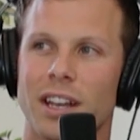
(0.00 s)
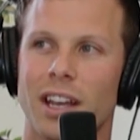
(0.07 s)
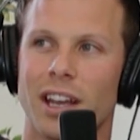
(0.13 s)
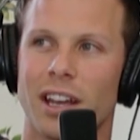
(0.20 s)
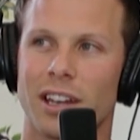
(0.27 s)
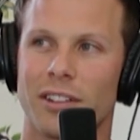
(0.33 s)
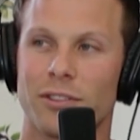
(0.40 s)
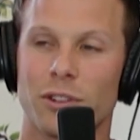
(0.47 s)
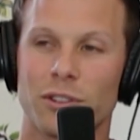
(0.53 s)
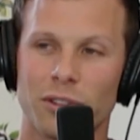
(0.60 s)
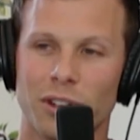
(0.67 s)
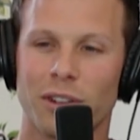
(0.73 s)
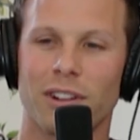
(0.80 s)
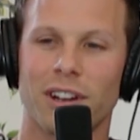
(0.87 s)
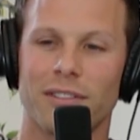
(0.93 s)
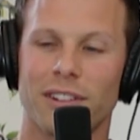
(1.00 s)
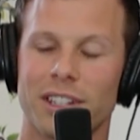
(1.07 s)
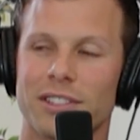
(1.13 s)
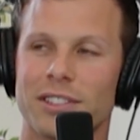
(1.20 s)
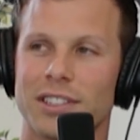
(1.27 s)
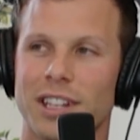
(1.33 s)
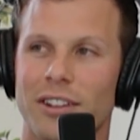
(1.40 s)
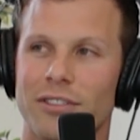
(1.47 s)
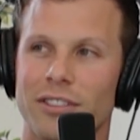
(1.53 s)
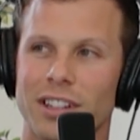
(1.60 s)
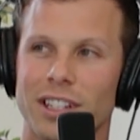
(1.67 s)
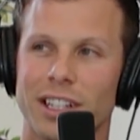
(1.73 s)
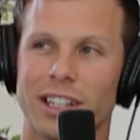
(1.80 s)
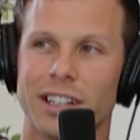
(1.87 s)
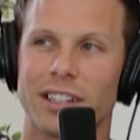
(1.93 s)
And if you're doing a renovation,
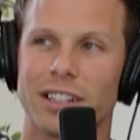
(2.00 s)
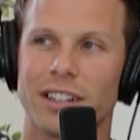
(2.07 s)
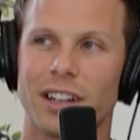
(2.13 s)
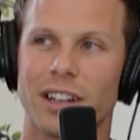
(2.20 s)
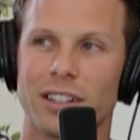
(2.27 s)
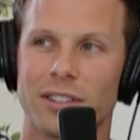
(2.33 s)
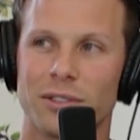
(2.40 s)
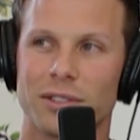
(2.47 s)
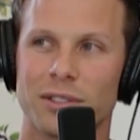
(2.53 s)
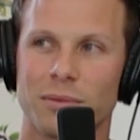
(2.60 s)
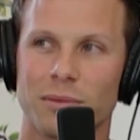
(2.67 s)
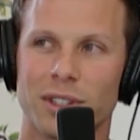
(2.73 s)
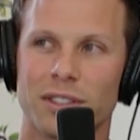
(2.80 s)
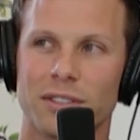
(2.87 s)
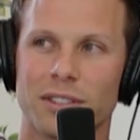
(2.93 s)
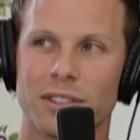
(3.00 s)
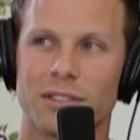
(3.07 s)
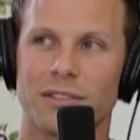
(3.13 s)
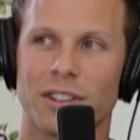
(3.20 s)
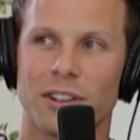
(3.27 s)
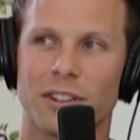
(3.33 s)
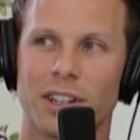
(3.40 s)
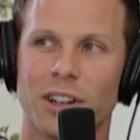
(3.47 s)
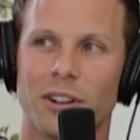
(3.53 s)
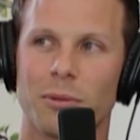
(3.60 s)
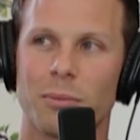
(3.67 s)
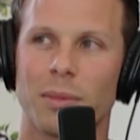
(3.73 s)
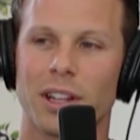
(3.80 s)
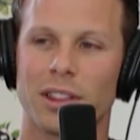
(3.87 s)
definitely do some research, figure it out.